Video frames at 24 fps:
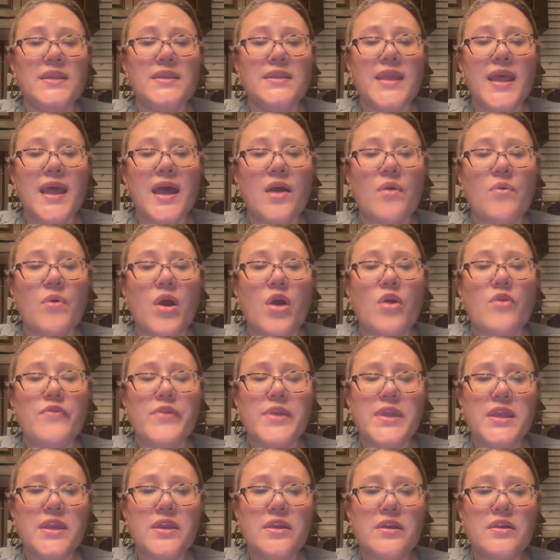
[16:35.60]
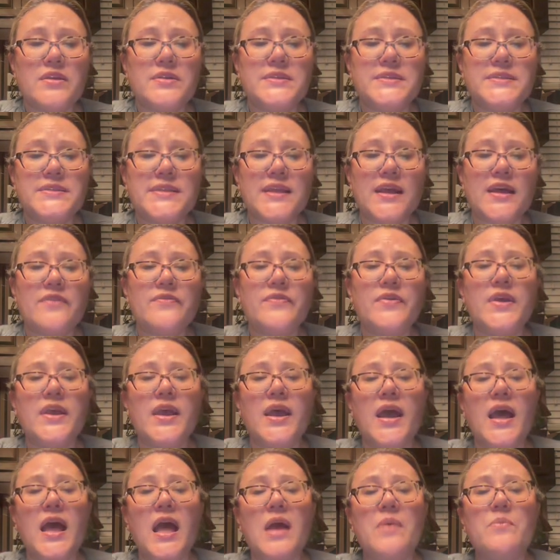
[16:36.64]
Now, over here and stuff,
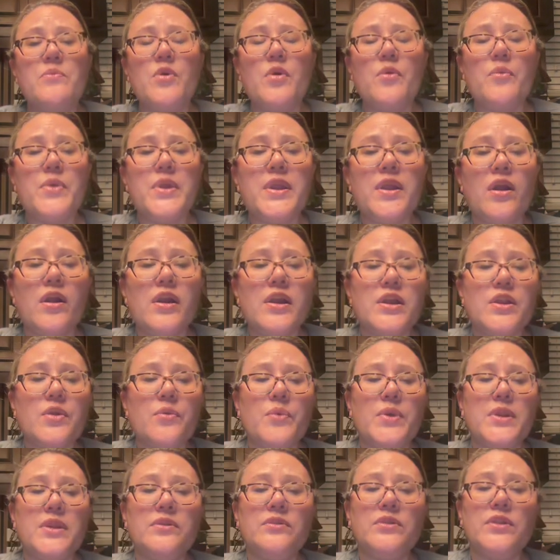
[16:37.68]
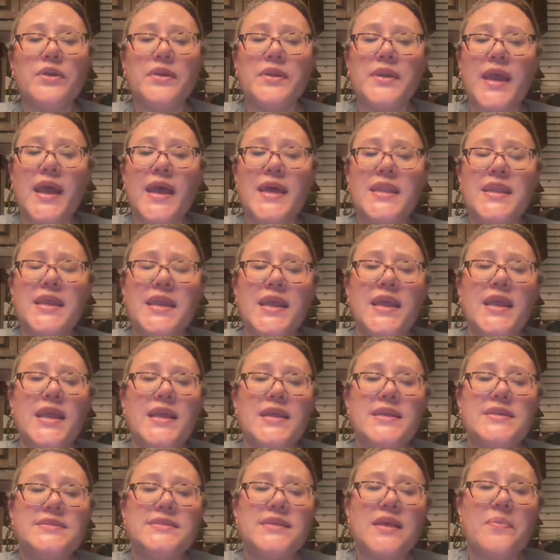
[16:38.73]
what we are going to want to look at
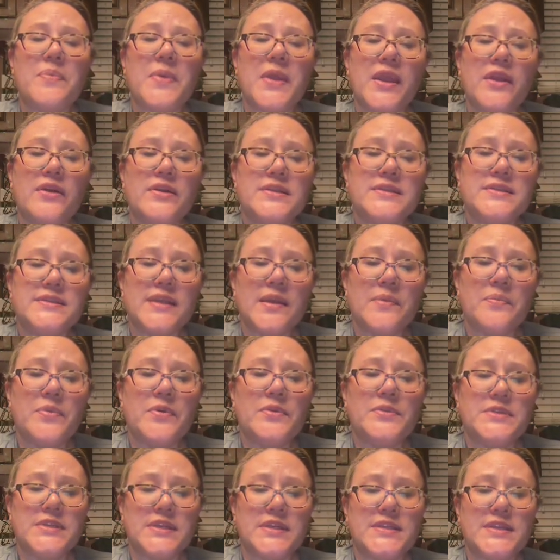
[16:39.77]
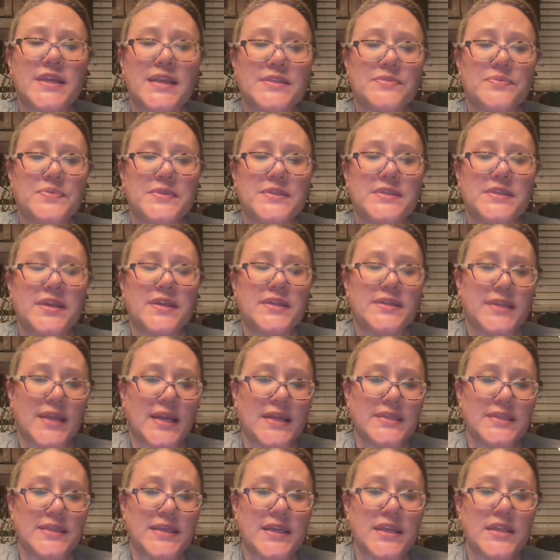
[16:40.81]
is a paired sample t-test was
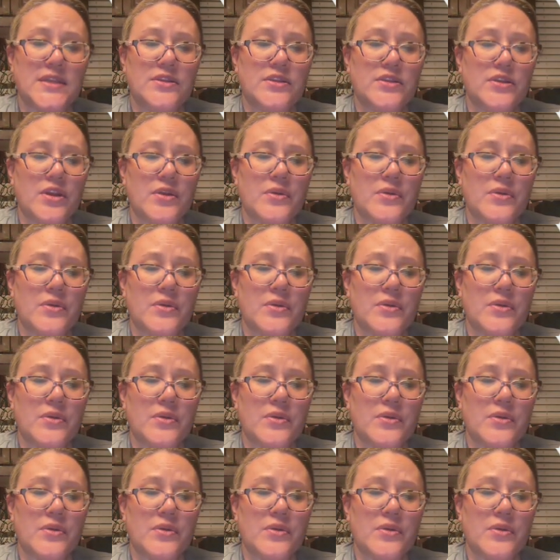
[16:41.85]
conducted,